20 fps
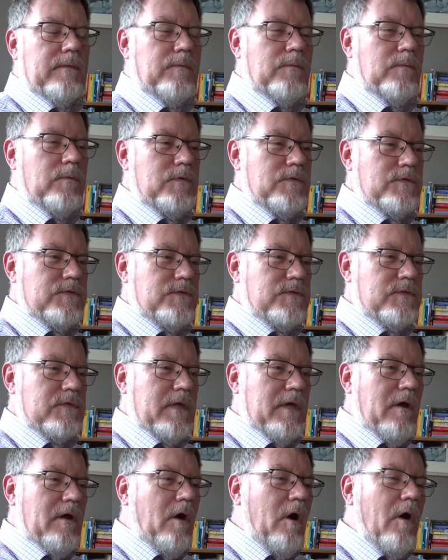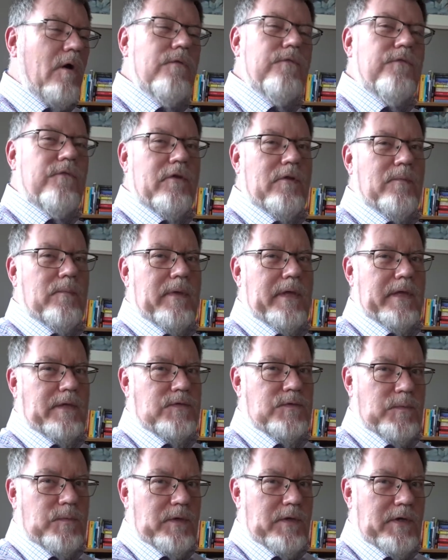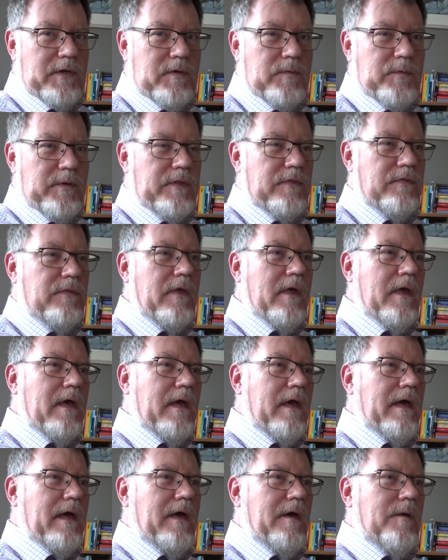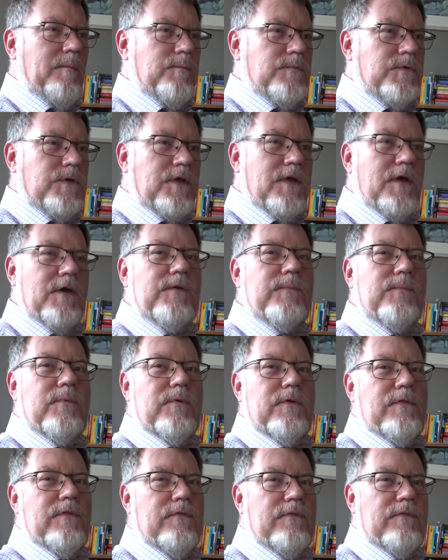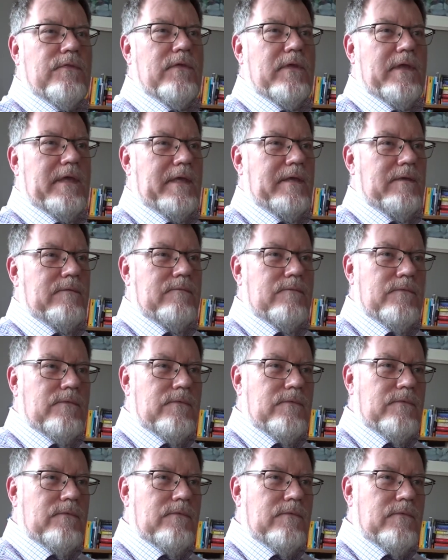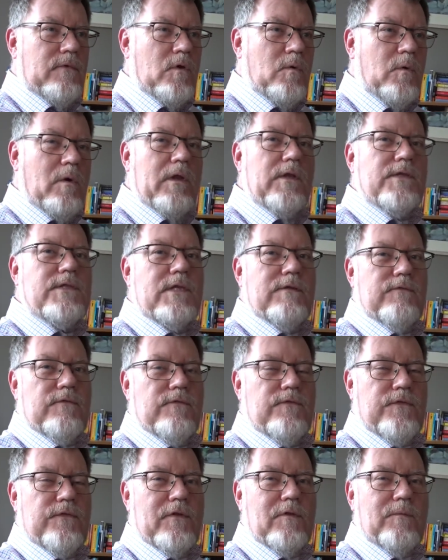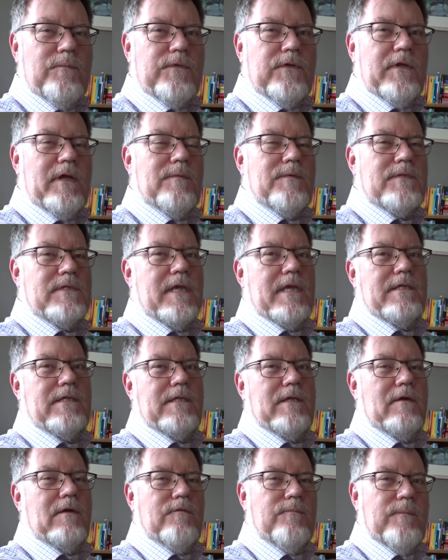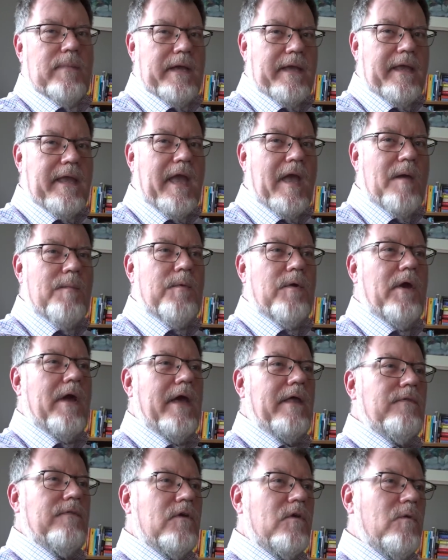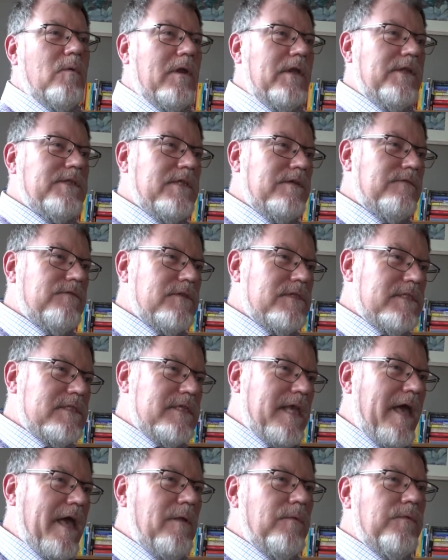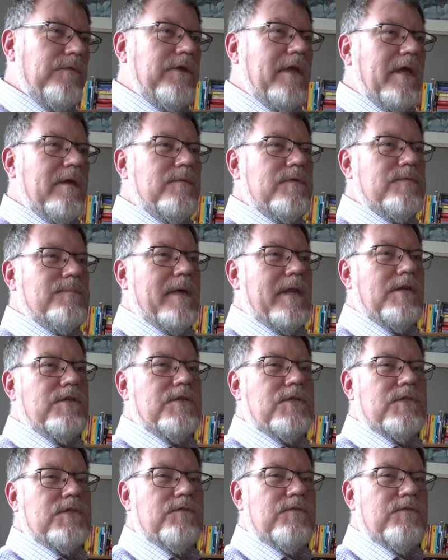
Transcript: was offering me to work with, to cope with the quality of the film that I was getting off my camera and the quality of the sound that I was managing to